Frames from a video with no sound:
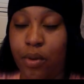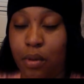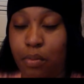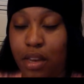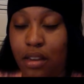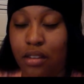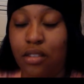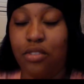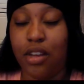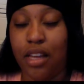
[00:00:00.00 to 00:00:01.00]
own
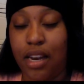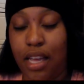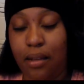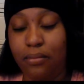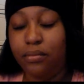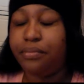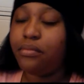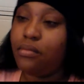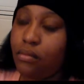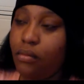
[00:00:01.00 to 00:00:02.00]
opinion, strictly.
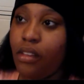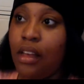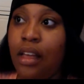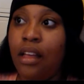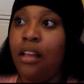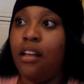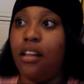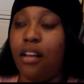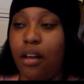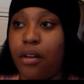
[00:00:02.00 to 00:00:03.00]

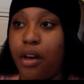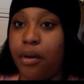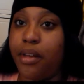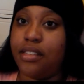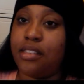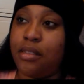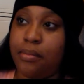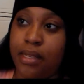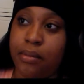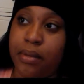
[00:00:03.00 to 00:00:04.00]
Loco is
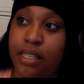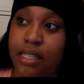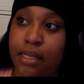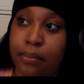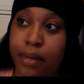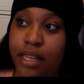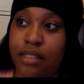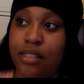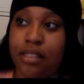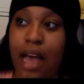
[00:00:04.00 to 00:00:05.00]
to be one of the
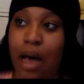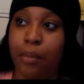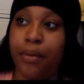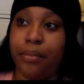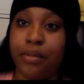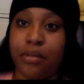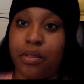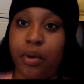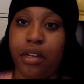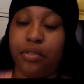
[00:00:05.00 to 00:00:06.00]
best albums
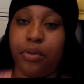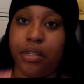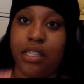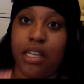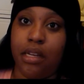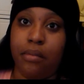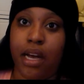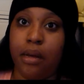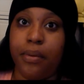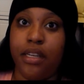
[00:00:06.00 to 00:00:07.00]
of 2014, in
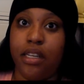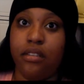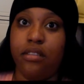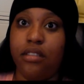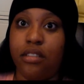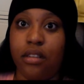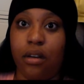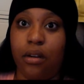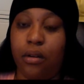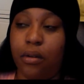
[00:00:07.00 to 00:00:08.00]
my opinion.
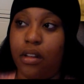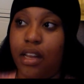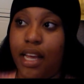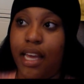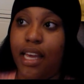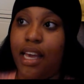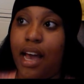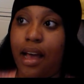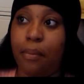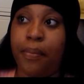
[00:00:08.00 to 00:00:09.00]
So, like,
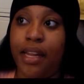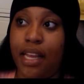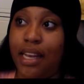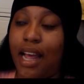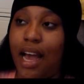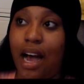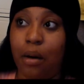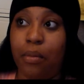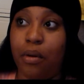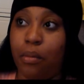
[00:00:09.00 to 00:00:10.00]
I played that
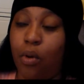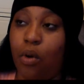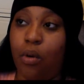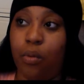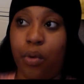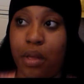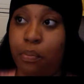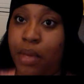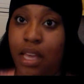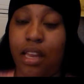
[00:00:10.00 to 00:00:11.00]
album on
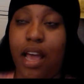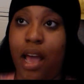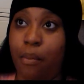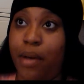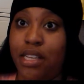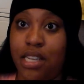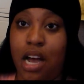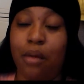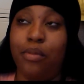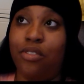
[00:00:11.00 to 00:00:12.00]
repeat at my
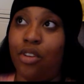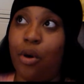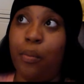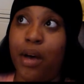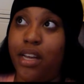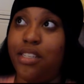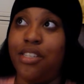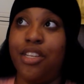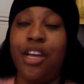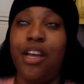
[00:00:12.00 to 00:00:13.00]
job so
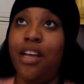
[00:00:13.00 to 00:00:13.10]
much